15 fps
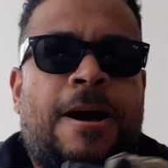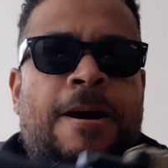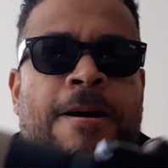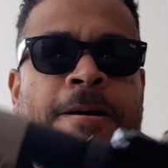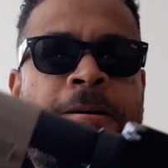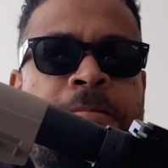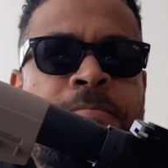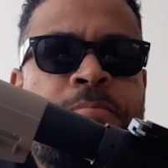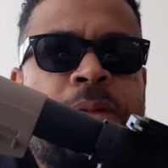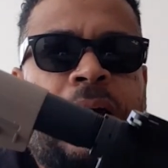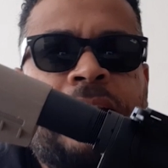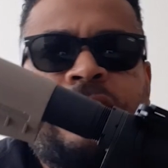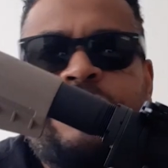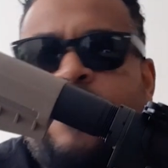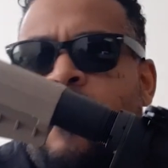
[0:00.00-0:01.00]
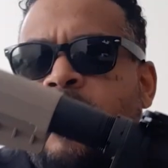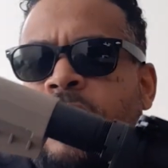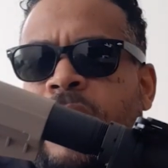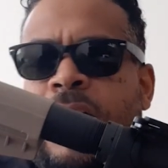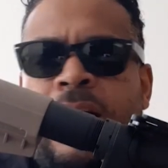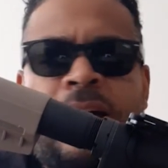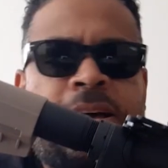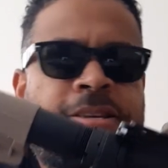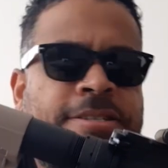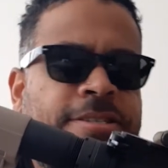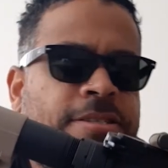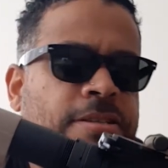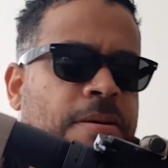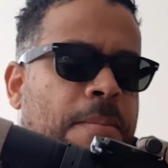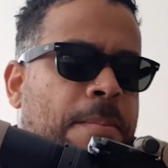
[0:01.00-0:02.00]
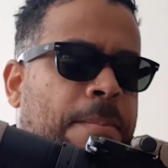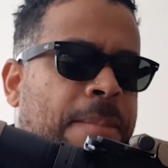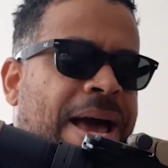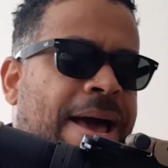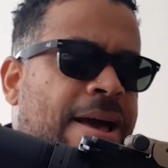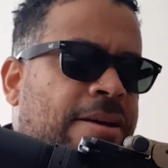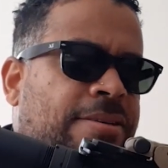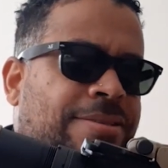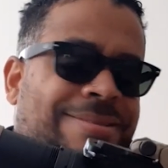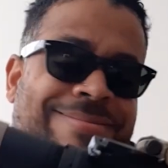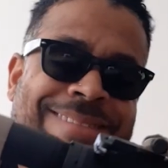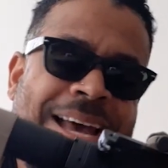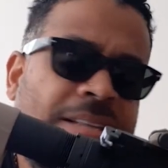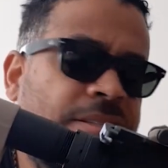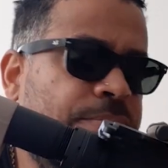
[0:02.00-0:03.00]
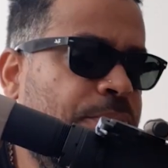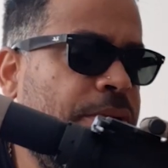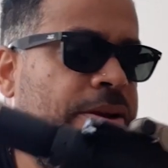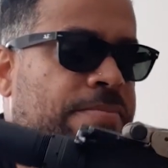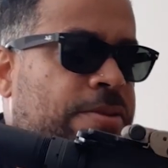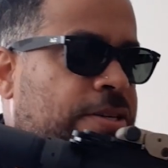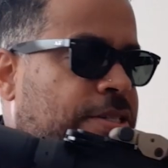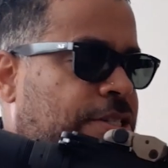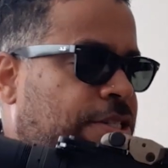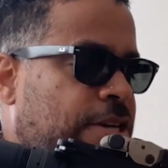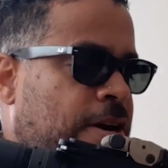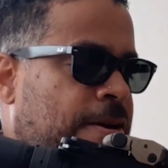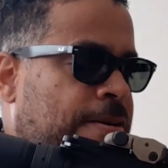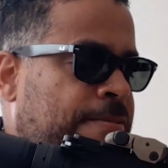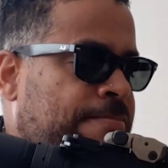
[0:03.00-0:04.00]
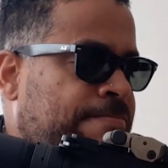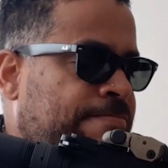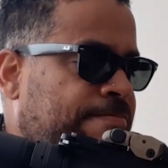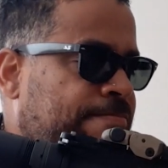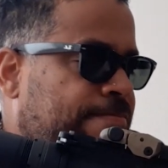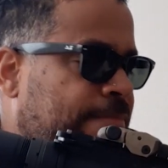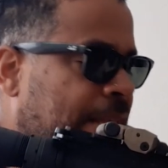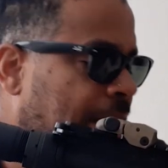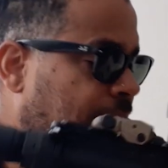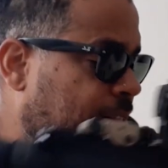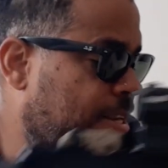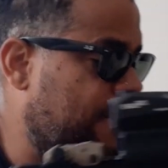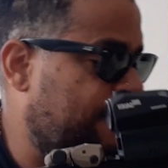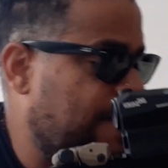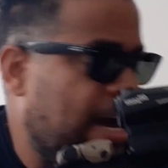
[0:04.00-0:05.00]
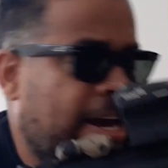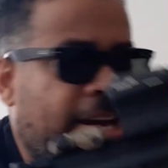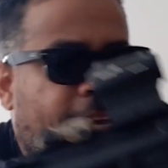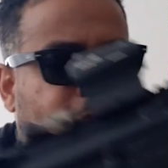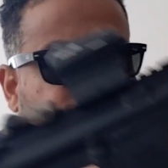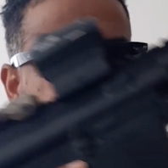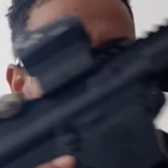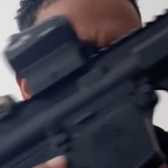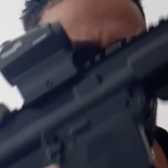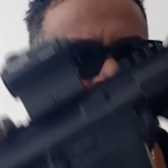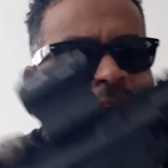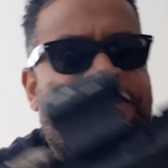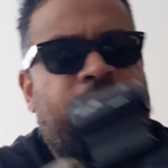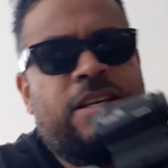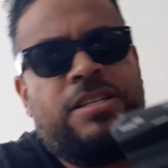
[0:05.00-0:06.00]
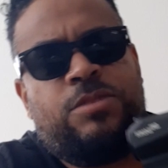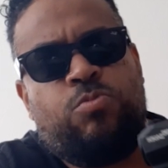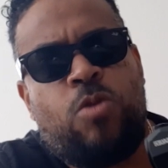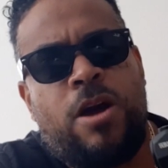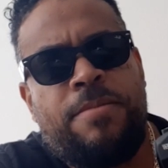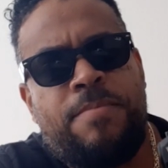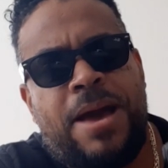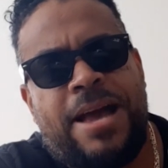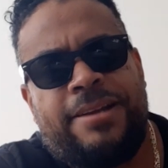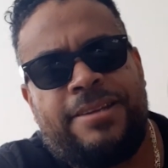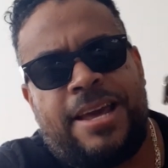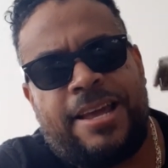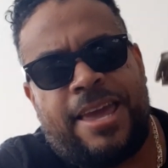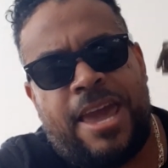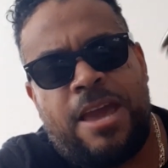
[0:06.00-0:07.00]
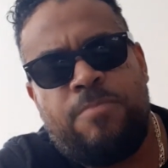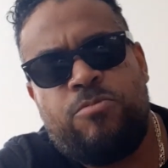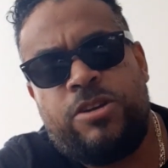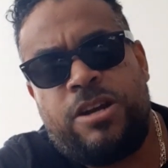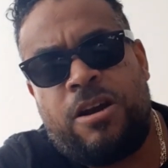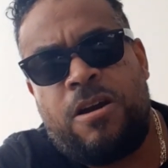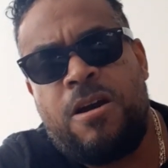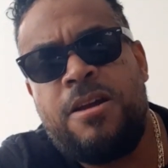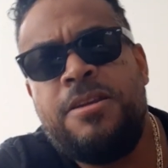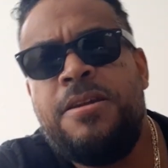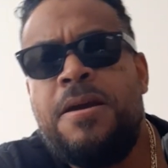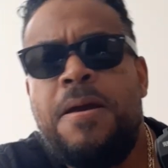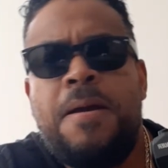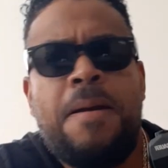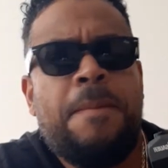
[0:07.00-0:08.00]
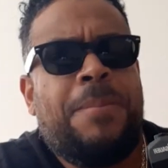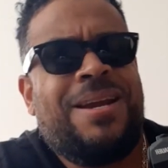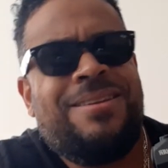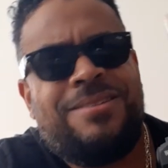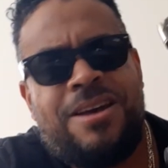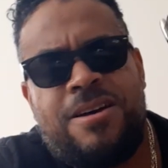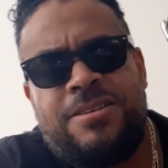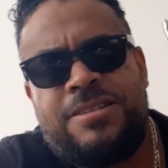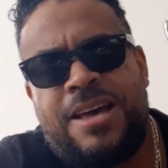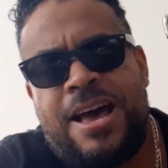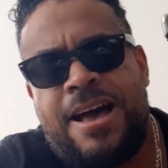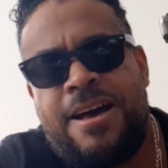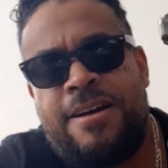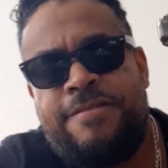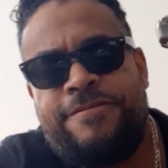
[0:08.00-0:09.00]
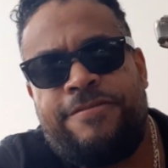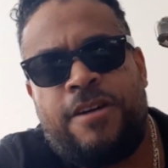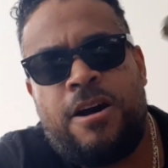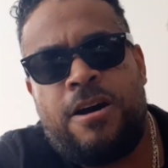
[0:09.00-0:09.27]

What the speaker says: As far as mags, that's pretty much, that's it. I just have this one mag that came with the gun, but it does have